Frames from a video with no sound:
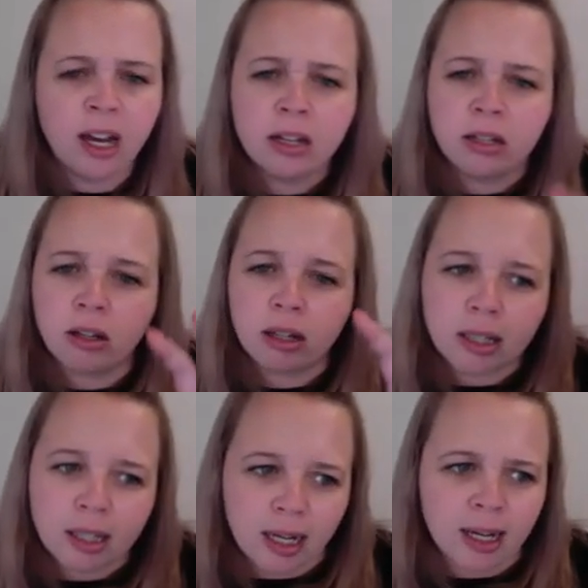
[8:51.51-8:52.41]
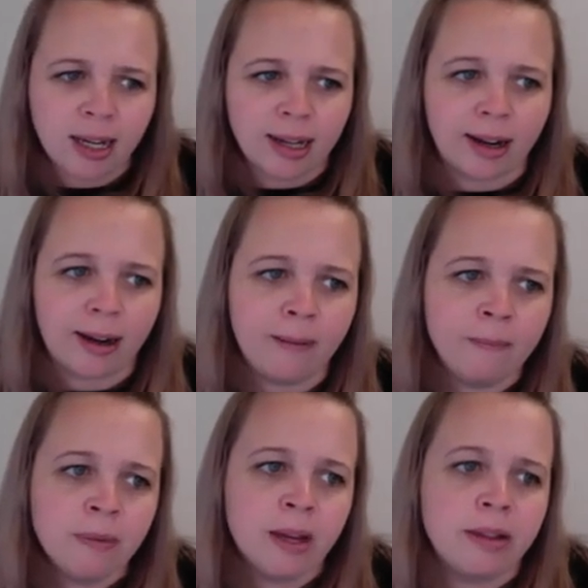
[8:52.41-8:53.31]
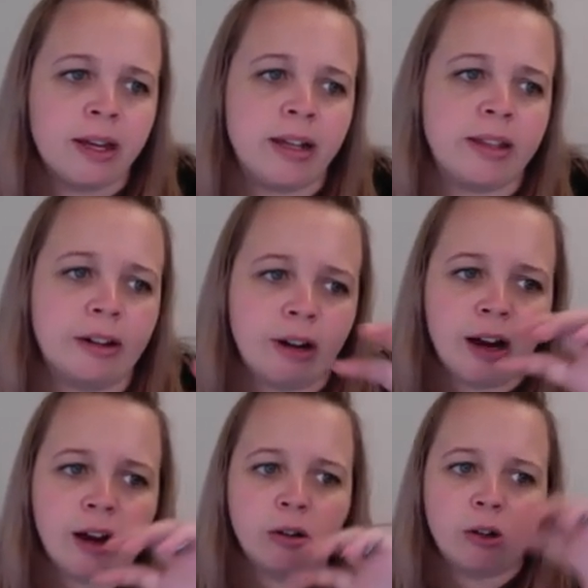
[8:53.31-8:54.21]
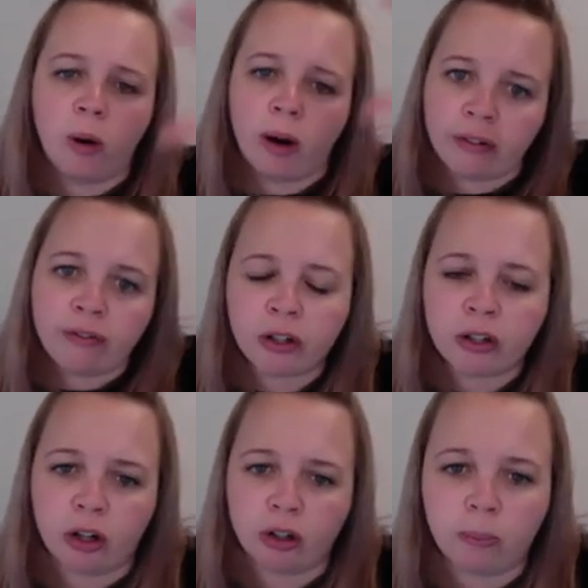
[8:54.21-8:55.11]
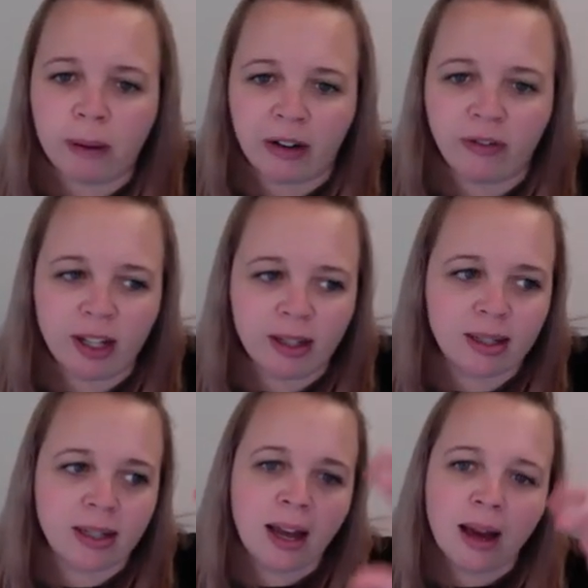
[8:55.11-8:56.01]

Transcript: So you can see here that there are quite a few social benefits,